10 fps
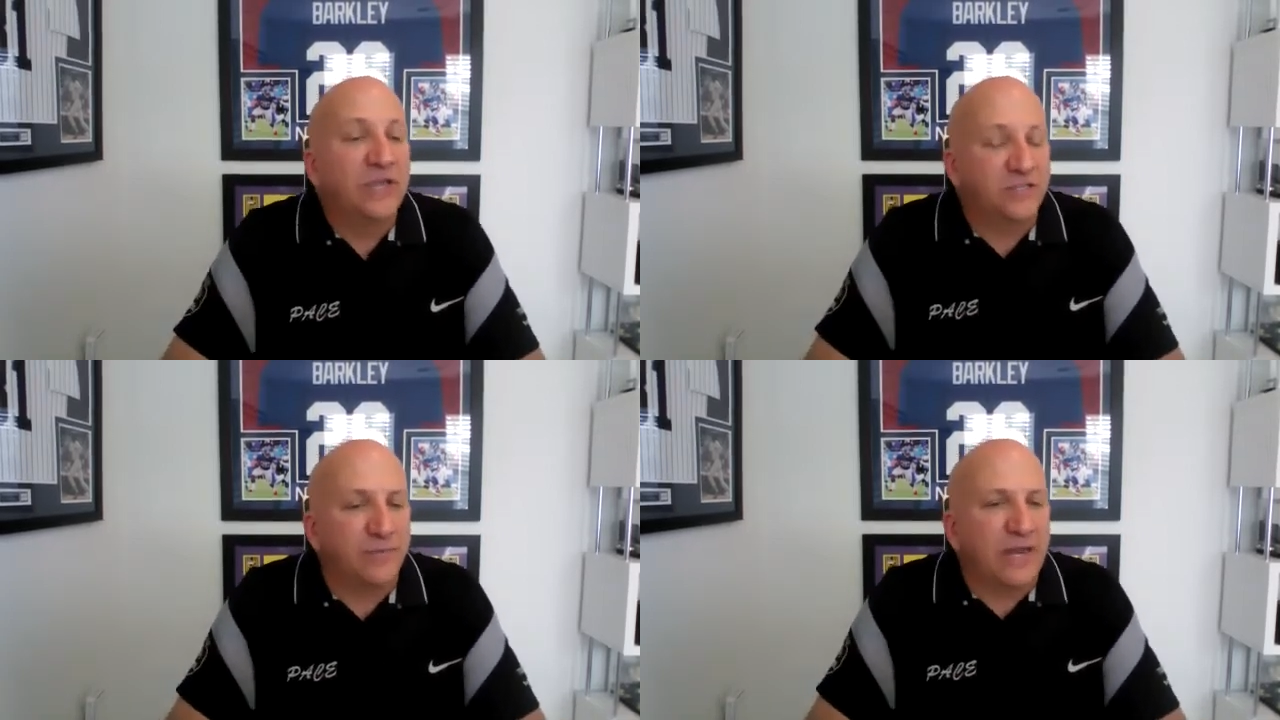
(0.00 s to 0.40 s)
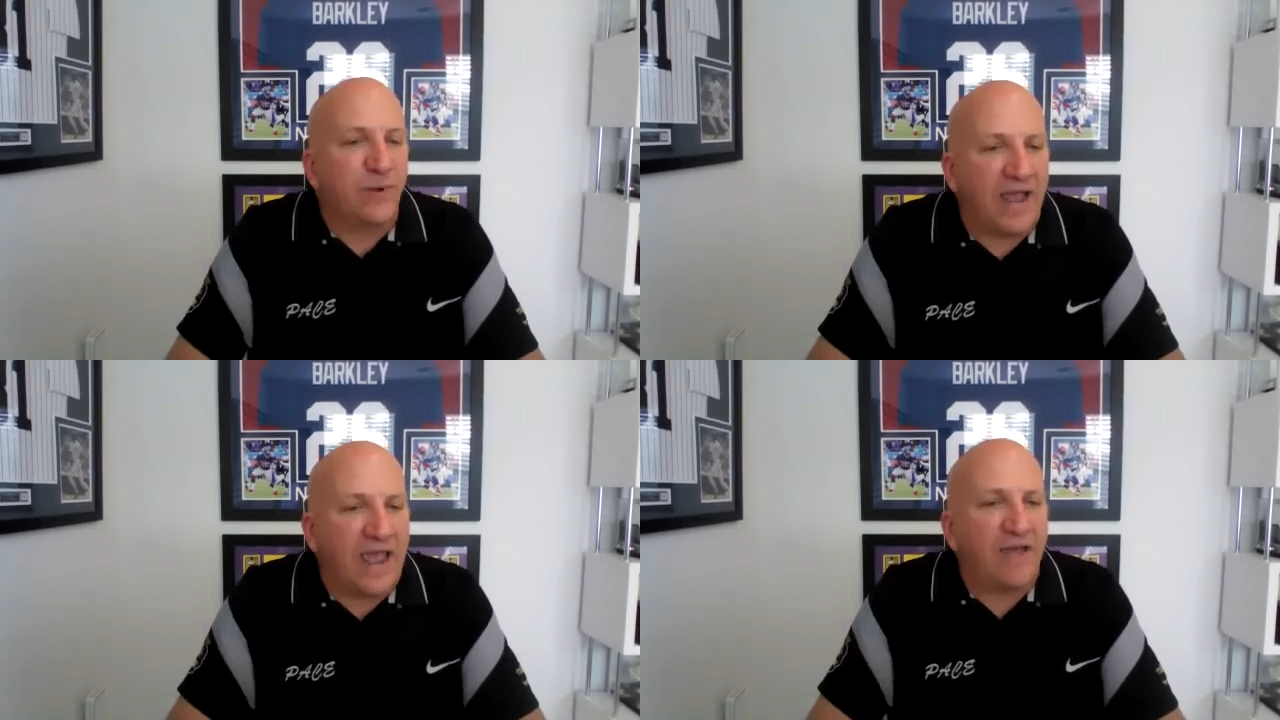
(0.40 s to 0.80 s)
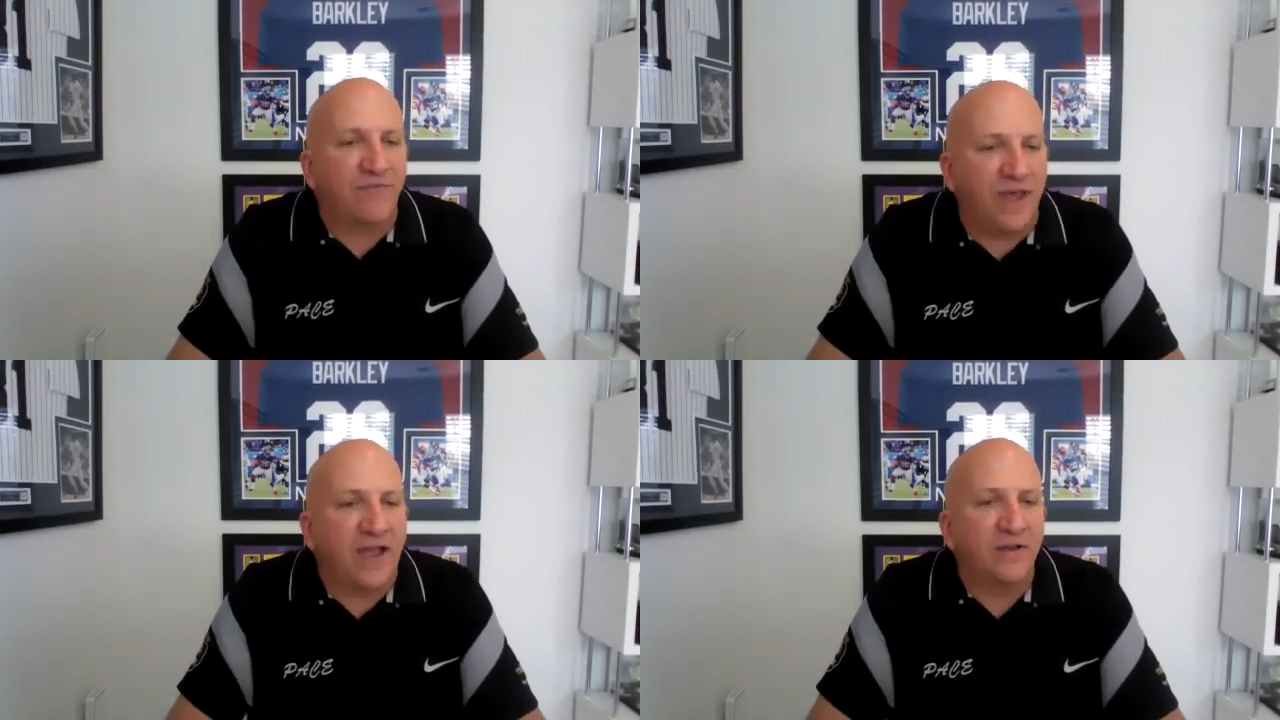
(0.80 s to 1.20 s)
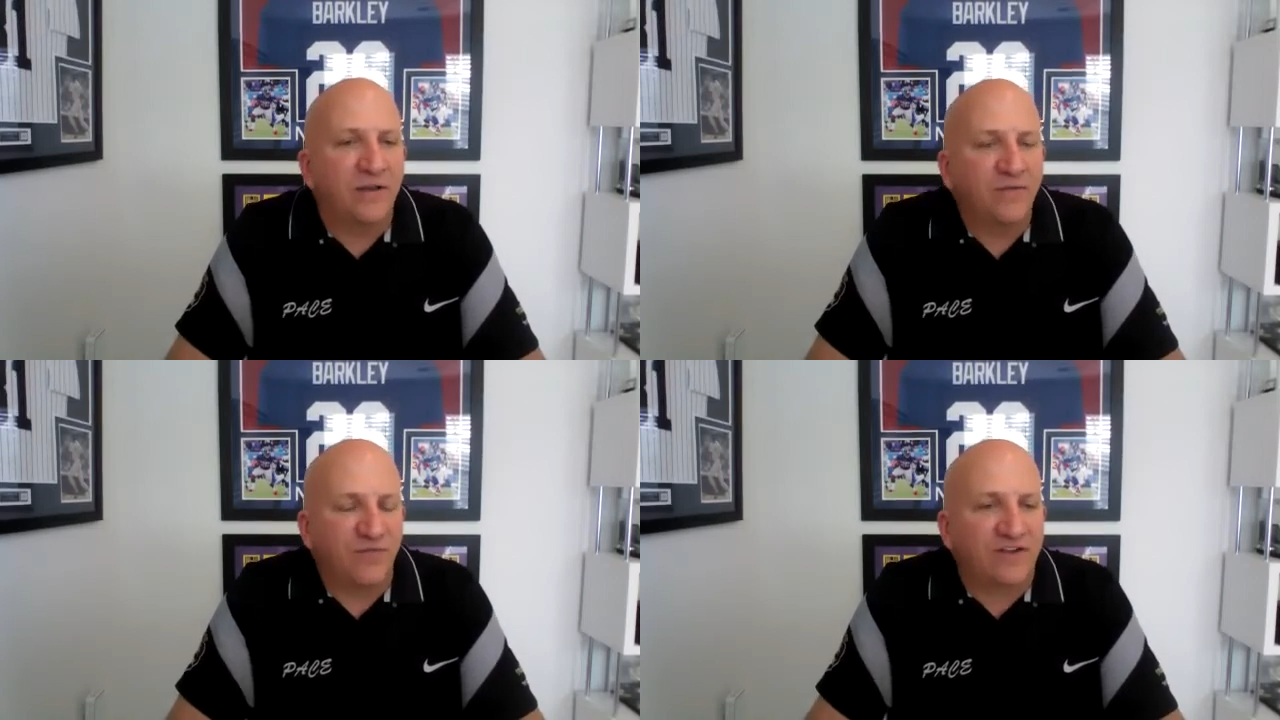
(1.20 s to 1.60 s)
to be able to have that
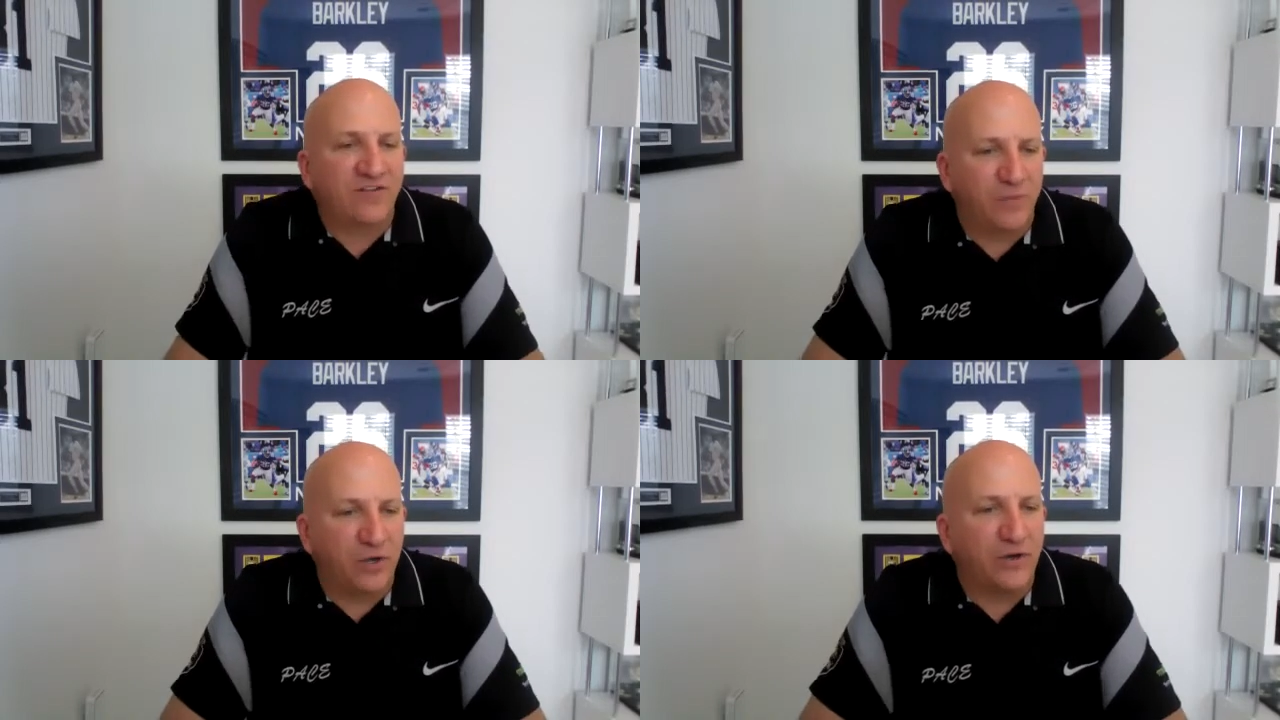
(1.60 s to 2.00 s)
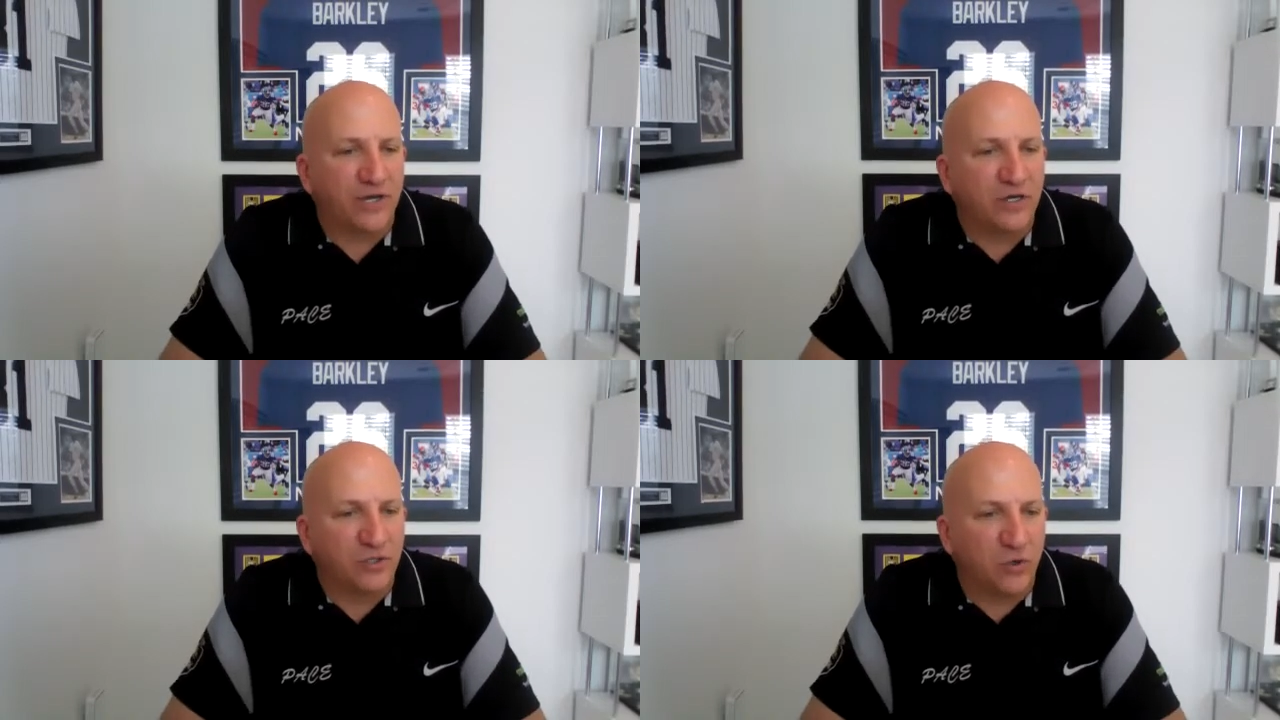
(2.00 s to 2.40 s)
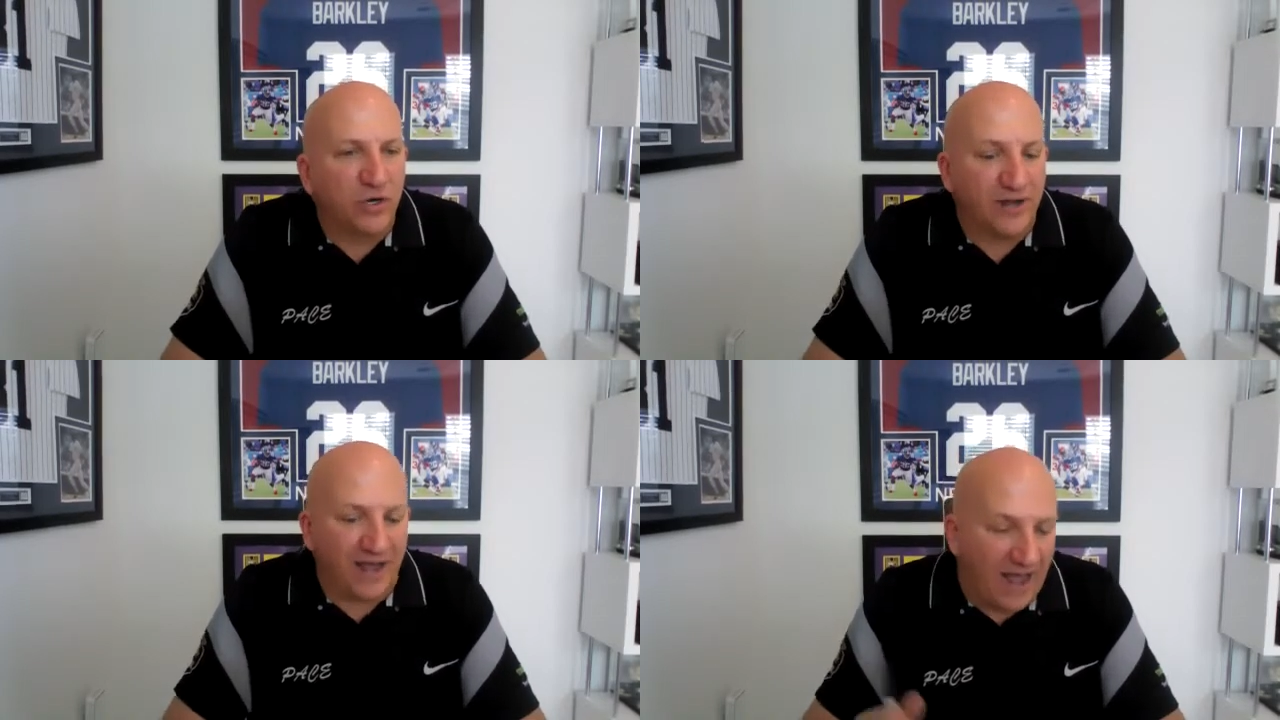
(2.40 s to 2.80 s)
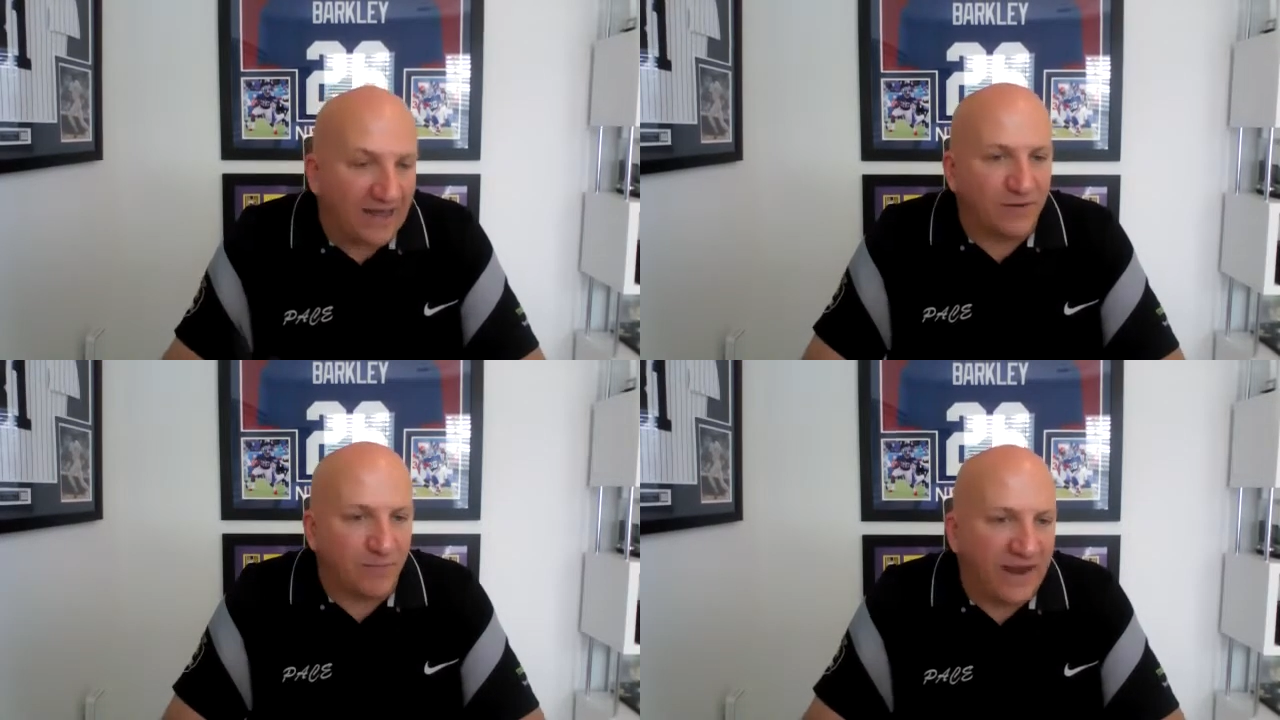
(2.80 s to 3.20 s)
flexibility to do it
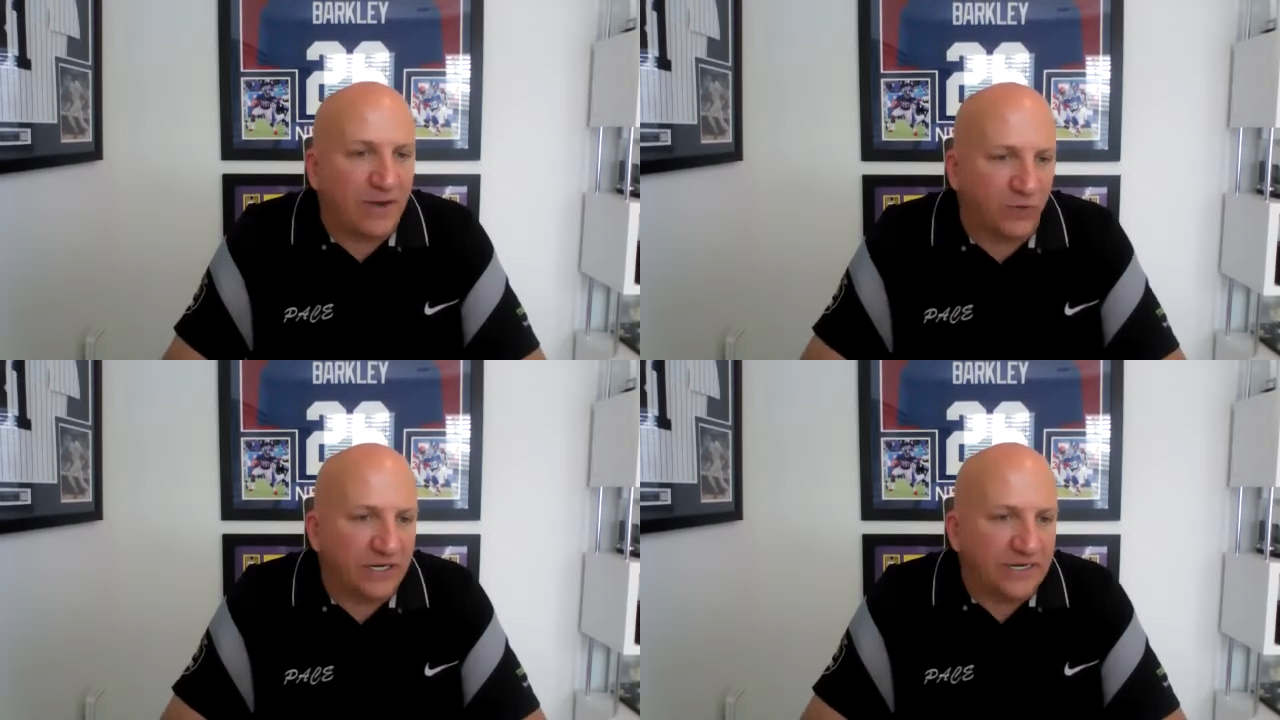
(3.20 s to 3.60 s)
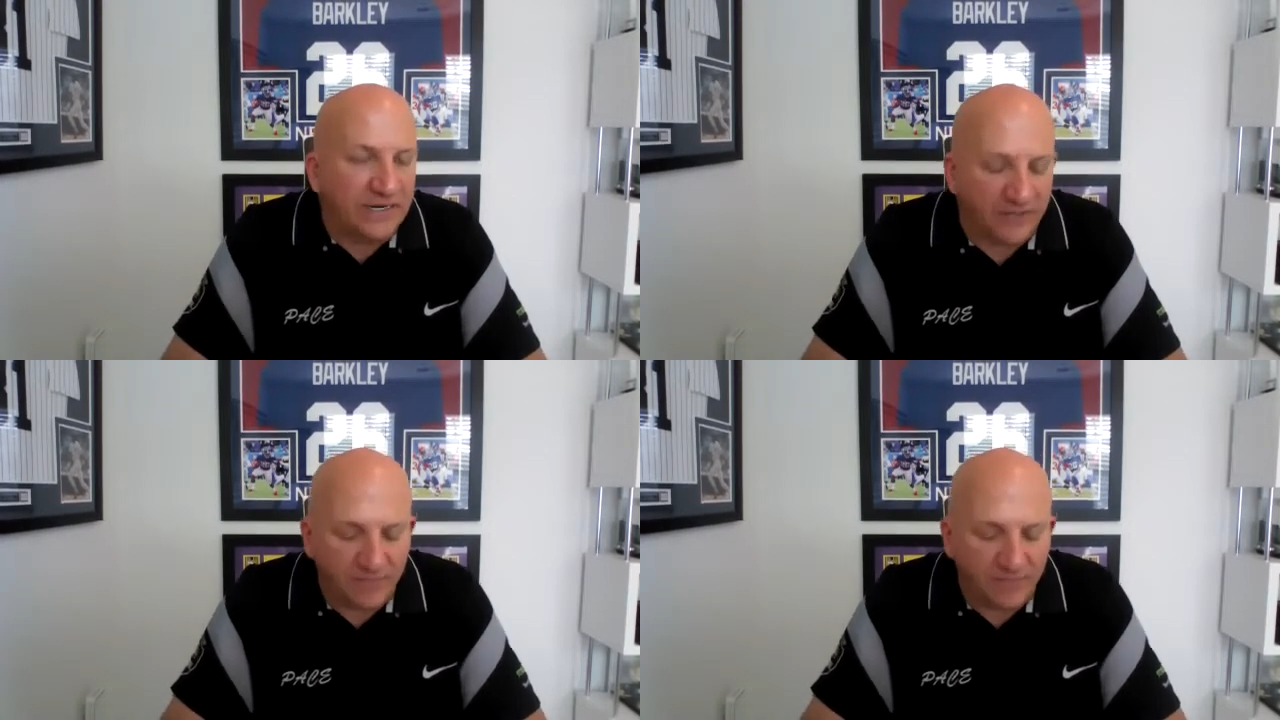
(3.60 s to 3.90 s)
on demand when you need it.